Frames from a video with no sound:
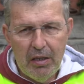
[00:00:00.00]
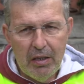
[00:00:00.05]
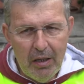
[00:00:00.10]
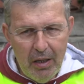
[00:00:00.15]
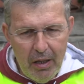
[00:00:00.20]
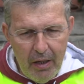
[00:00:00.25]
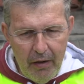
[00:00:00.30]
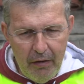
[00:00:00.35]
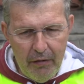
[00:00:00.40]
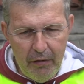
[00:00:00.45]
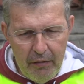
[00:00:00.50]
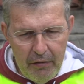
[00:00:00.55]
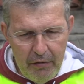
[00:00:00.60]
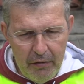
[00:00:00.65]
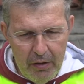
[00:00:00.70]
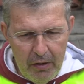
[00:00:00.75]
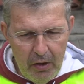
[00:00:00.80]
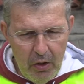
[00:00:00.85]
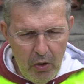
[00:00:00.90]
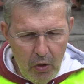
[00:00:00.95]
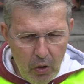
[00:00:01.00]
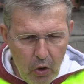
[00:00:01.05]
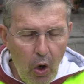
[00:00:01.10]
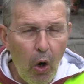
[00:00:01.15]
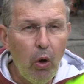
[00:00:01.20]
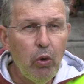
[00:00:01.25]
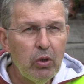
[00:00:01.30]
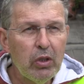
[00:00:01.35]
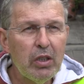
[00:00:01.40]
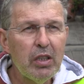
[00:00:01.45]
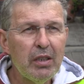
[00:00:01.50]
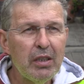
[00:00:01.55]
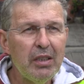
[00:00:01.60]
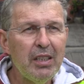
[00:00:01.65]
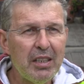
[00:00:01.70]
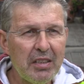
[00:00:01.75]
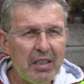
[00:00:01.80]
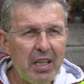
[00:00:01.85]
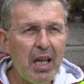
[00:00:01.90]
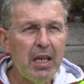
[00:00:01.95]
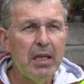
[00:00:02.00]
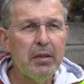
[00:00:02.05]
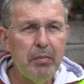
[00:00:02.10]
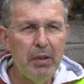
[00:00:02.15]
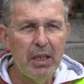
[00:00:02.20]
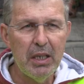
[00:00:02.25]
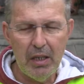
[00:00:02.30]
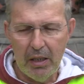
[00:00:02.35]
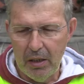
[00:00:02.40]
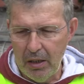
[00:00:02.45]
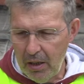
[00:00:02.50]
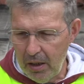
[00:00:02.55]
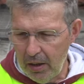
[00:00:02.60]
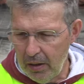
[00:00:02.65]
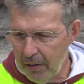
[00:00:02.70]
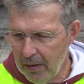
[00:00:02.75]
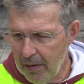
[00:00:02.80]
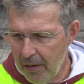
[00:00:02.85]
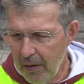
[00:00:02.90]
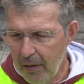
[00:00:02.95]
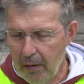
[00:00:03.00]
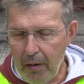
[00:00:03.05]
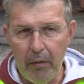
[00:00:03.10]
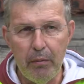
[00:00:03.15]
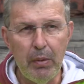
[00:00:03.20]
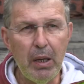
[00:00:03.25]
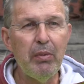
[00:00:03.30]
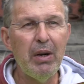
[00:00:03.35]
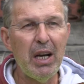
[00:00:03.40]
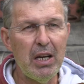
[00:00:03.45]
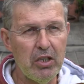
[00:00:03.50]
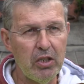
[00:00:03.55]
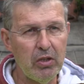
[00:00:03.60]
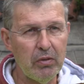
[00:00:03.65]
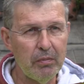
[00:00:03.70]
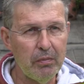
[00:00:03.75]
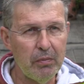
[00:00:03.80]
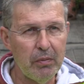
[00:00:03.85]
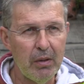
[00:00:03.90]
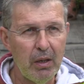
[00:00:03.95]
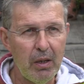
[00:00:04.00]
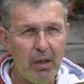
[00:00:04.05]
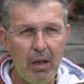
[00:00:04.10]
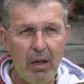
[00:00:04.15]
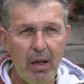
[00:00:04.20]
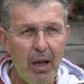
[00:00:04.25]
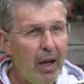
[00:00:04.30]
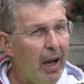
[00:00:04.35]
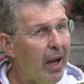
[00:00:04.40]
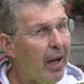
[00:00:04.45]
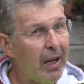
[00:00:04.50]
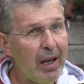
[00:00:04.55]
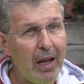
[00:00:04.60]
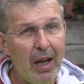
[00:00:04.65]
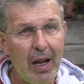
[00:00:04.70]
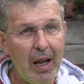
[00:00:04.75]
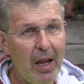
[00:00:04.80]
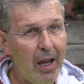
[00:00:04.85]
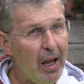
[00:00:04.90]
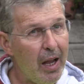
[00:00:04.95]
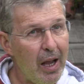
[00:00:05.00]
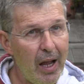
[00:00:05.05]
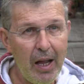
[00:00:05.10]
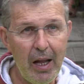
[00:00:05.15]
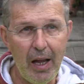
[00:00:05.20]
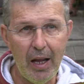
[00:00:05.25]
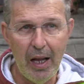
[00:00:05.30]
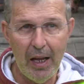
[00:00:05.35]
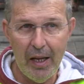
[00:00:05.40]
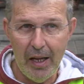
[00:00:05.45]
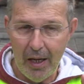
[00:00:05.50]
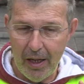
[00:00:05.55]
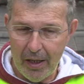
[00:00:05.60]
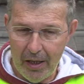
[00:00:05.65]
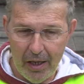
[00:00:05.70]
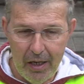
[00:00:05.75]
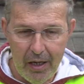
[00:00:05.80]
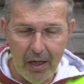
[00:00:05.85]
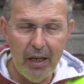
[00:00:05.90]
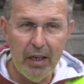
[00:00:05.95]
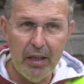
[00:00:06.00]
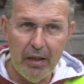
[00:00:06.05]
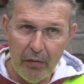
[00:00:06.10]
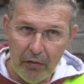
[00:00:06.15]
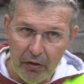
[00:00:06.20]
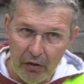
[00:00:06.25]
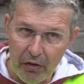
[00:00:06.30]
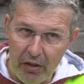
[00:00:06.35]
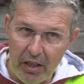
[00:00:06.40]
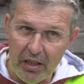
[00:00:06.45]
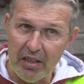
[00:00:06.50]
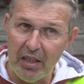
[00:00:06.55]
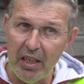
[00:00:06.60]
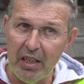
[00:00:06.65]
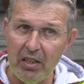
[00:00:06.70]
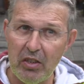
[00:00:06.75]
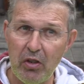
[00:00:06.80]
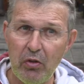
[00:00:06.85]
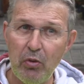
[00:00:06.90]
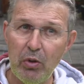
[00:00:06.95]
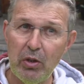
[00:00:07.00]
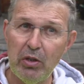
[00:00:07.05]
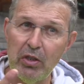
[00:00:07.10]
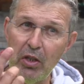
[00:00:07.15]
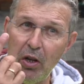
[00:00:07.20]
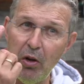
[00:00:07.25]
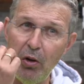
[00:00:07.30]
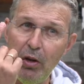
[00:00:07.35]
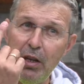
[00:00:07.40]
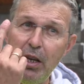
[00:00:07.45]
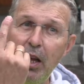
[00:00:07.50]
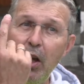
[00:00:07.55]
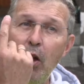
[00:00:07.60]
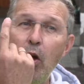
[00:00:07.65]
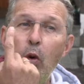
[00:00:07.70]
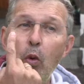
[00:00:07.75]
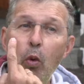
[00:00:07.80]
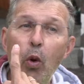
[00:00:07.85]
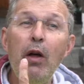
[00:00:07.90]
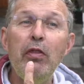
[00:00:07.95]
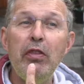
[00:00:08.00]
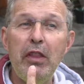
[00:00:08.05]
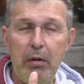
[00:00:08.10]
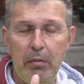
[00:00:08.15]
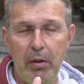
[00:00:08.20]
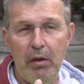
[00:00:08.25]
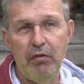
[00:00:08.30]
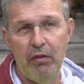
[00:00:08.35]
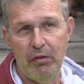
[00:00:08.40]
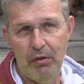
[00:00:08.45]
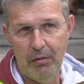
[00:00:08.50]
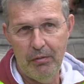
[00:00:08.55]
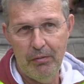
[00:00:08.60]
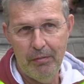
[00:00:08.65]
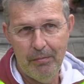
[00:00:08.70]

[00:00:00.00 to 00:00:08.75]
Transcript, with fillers: uh, note the seismic uh, vibration. And here for this eruption was only one day before.